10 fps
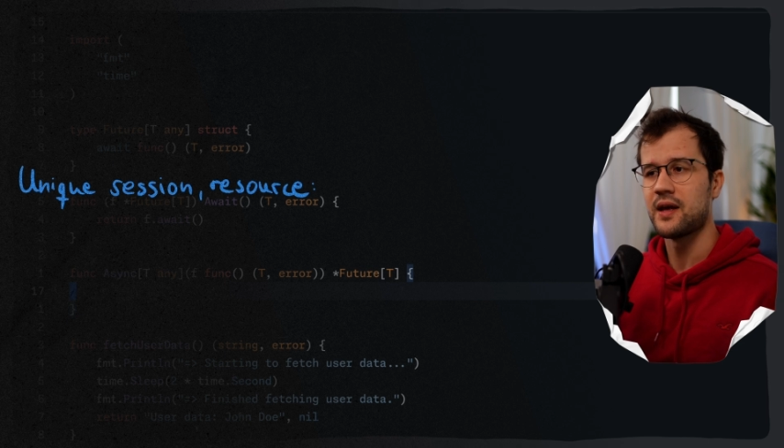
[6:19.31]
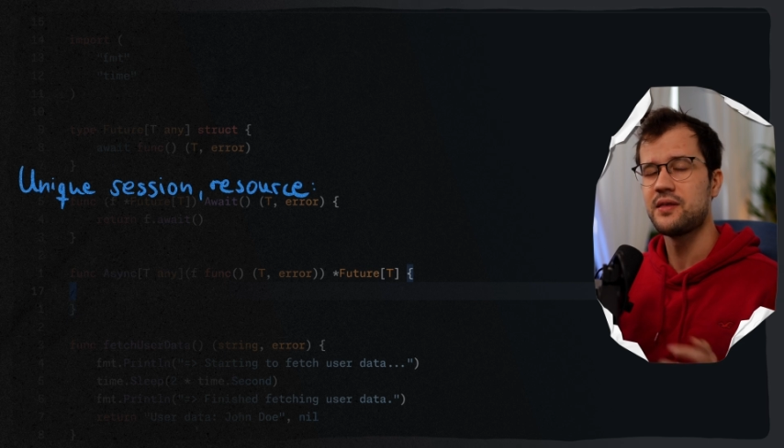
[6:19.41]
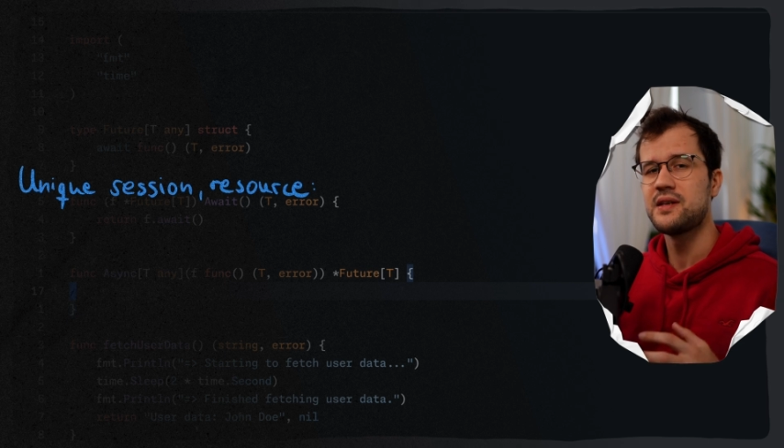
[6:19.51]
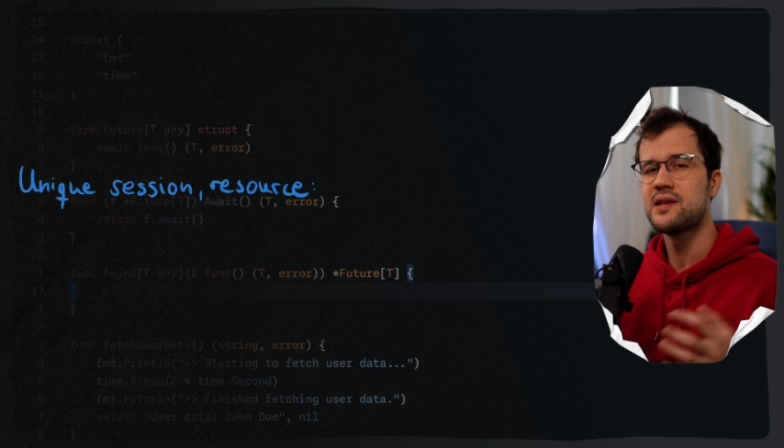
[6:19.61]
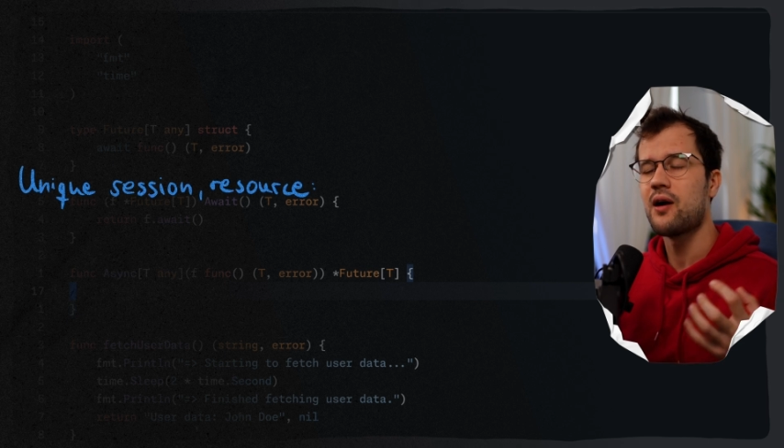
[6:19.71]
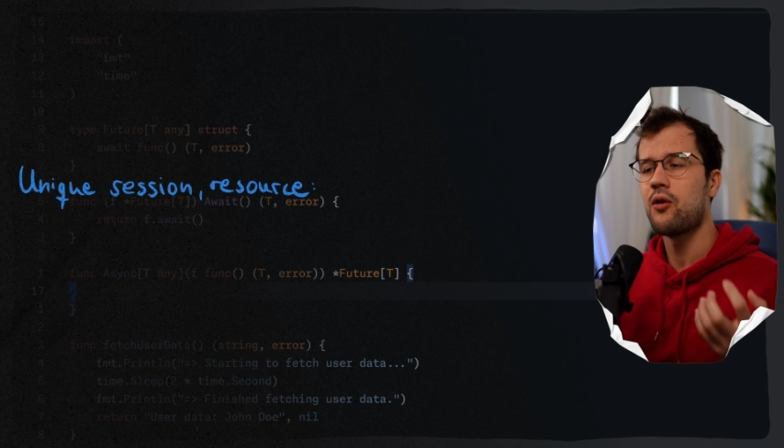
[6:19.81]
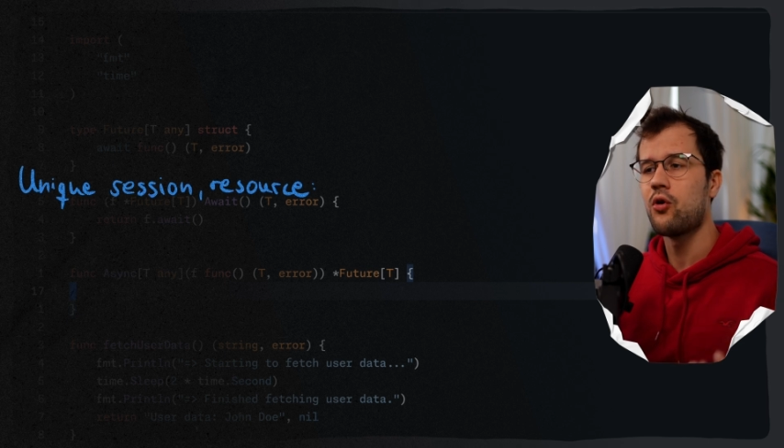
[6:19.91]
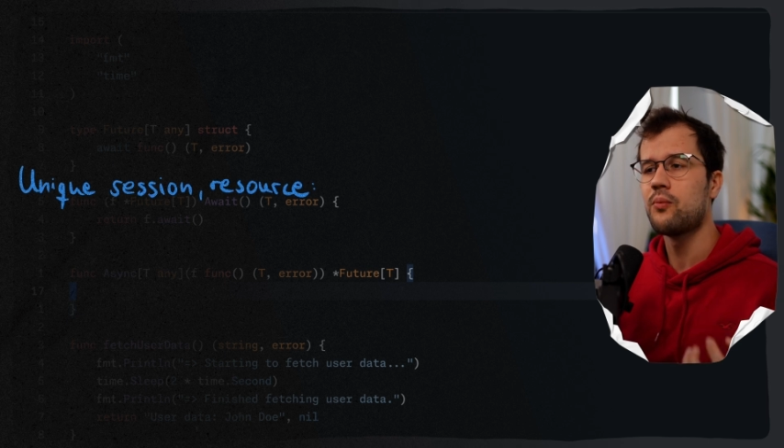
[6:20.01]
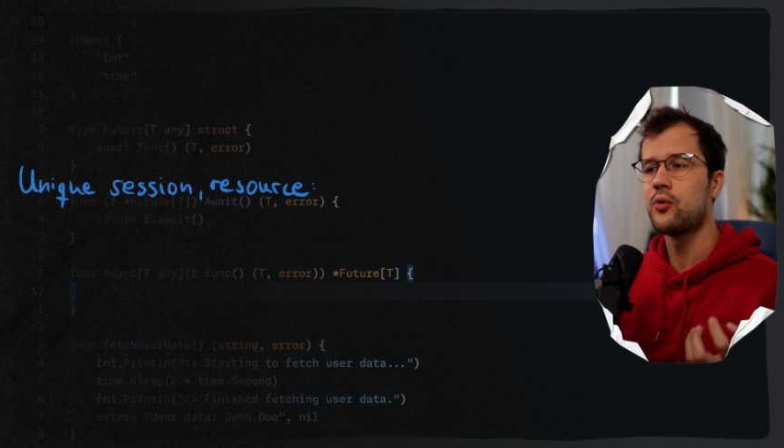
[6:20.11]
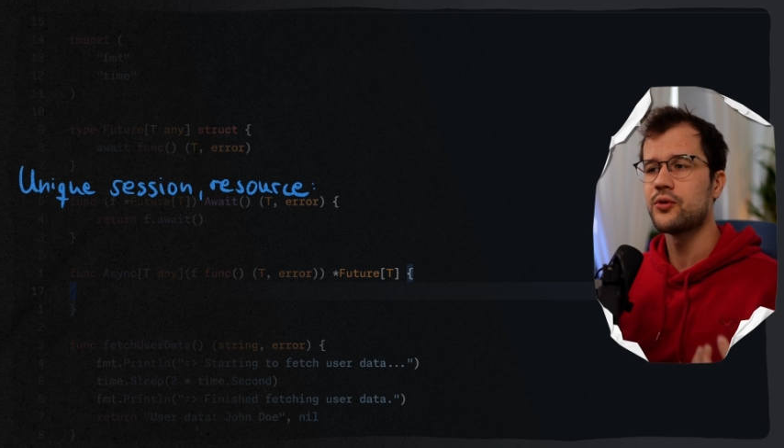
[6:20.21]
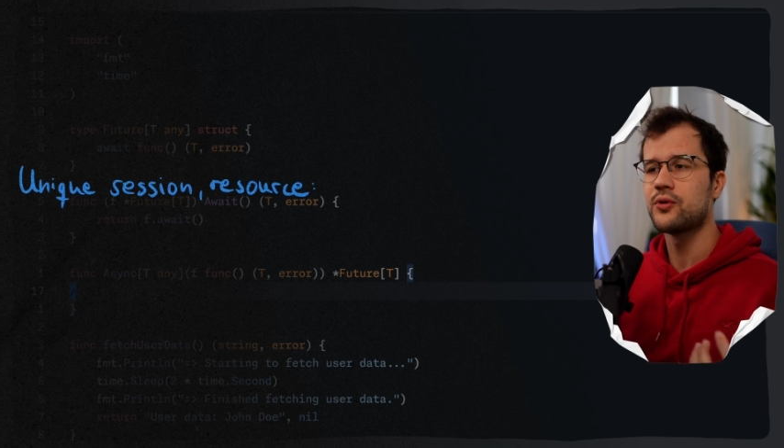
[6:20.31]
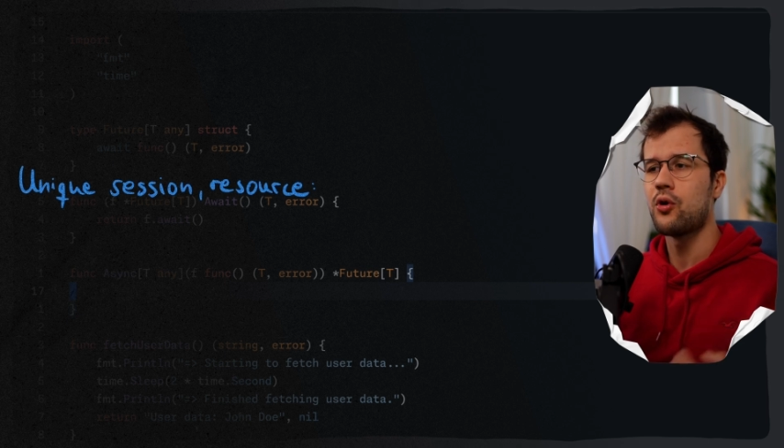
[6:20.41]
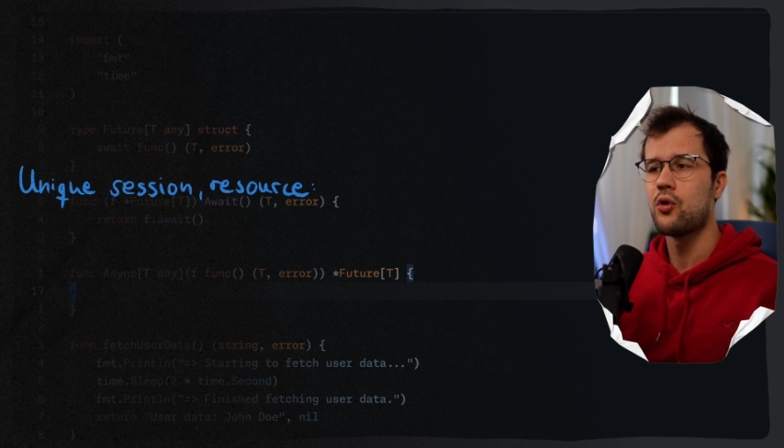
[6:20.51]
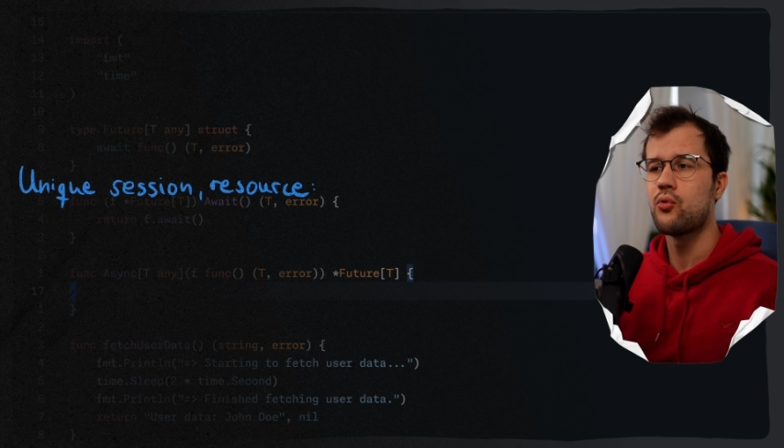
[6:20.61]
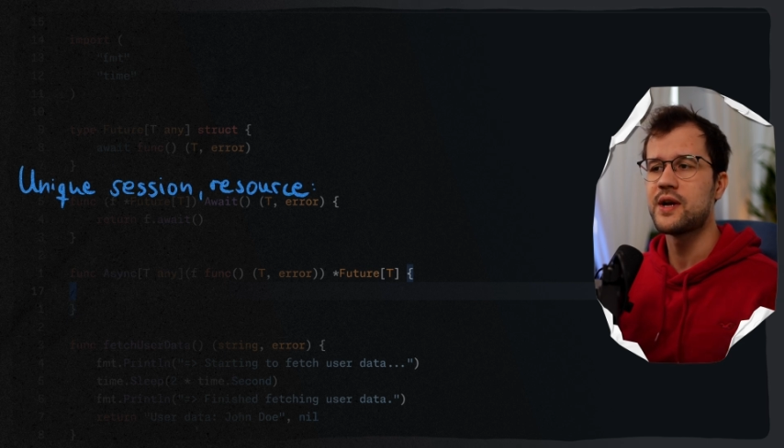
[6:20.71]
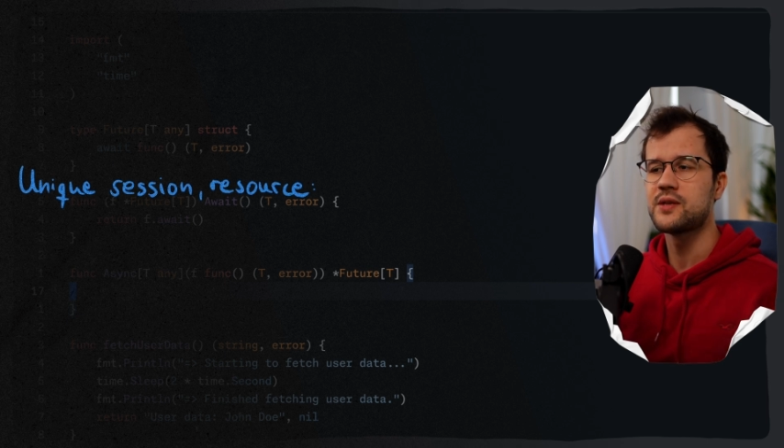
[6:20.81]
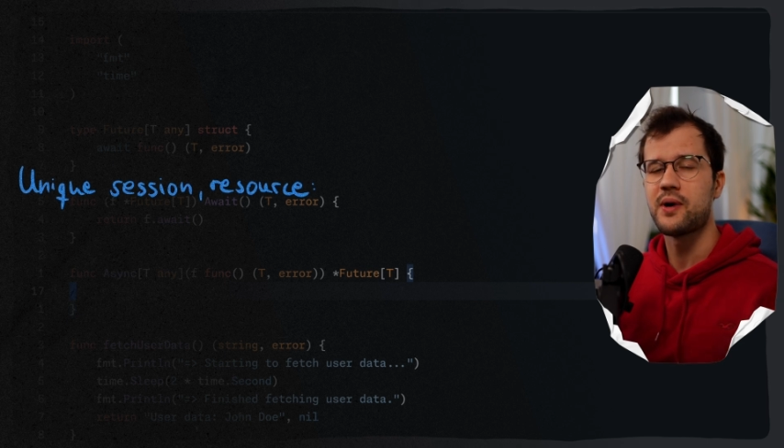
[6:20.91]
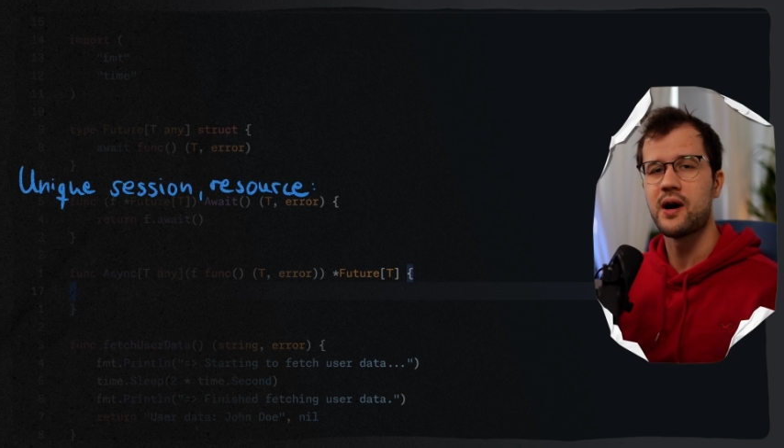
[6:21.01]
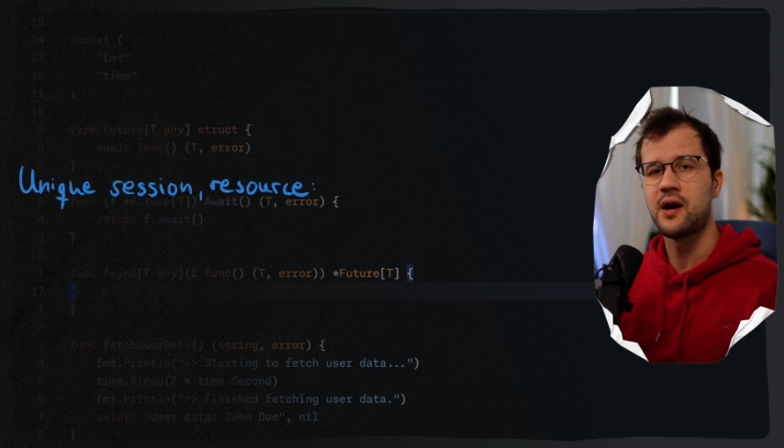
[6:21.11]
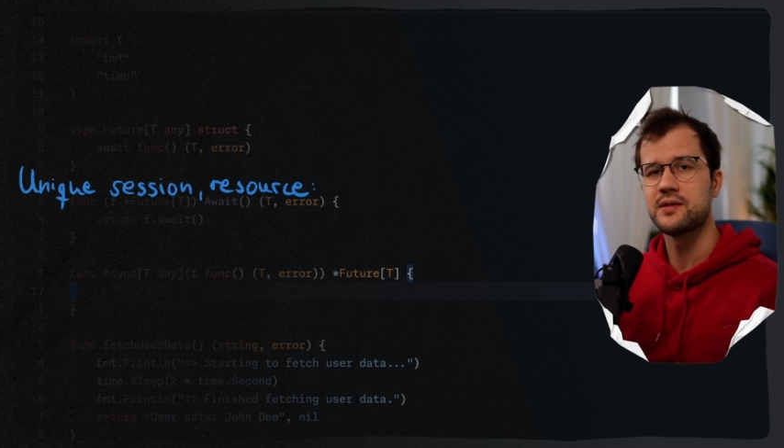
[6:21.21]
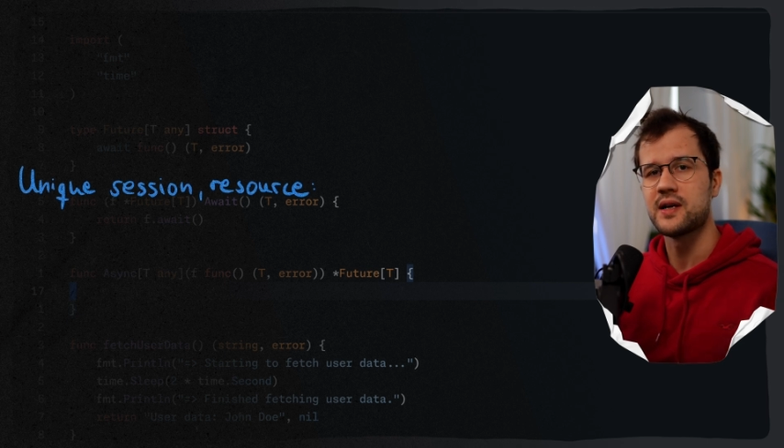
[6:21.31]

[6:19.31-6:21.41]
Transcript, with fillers: and these are almost always passed